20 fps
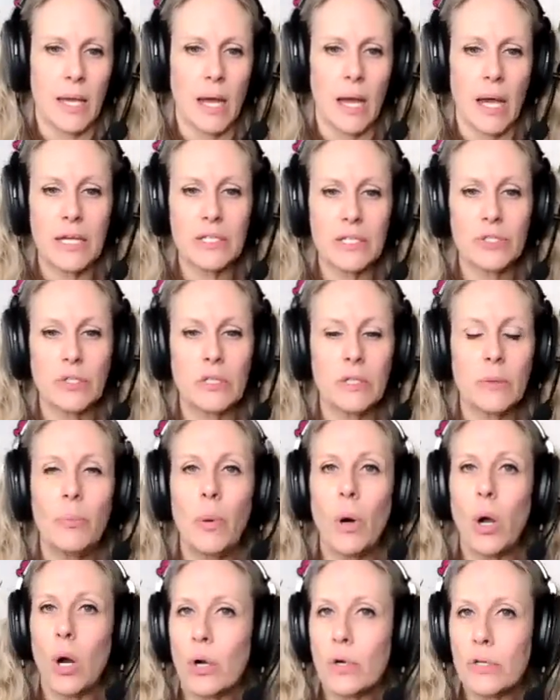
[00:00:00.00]
I took the
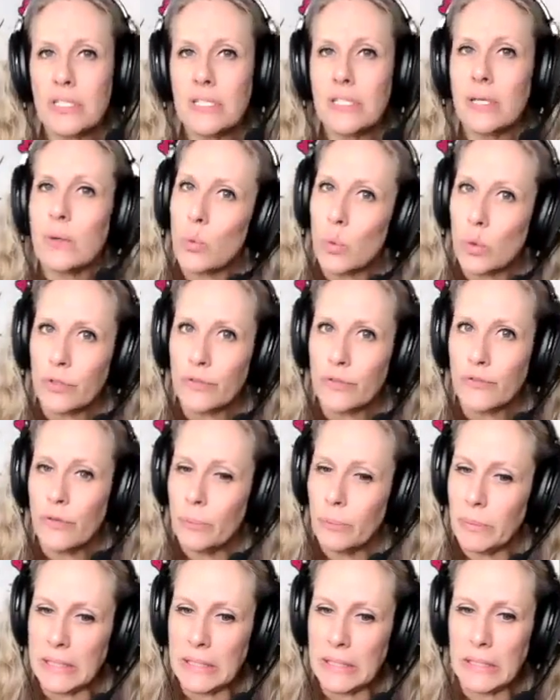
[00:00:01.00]
parts that worked for
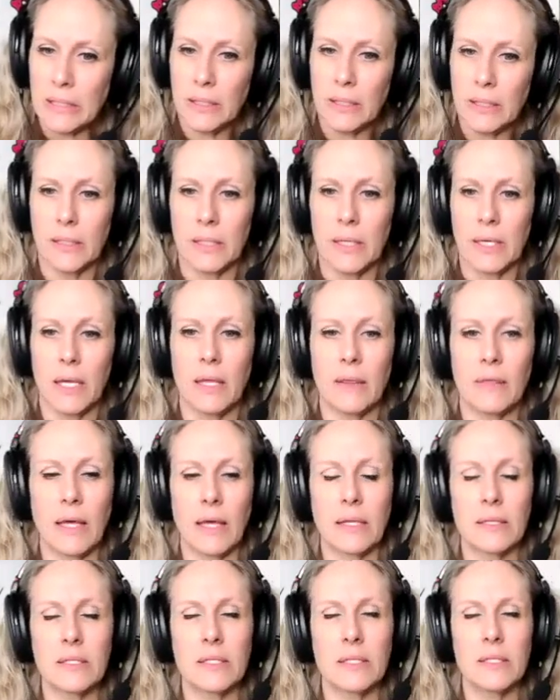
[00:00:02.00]
me, and
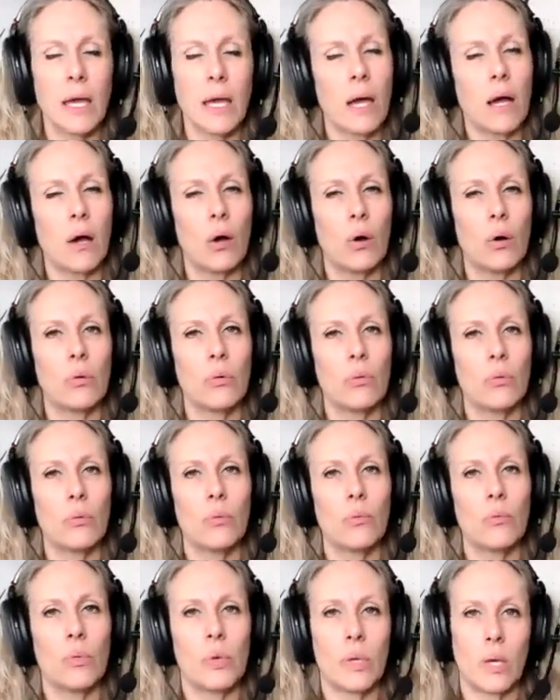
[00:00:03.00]
that's now
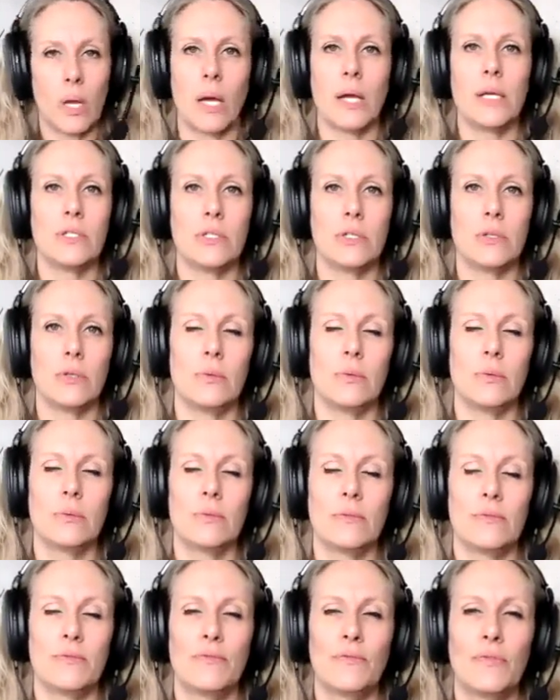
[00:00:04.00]
what I do
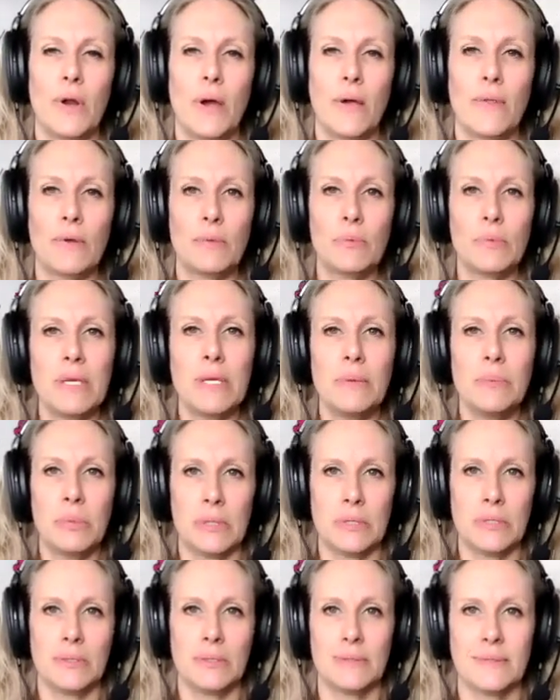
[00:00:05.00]
for other people.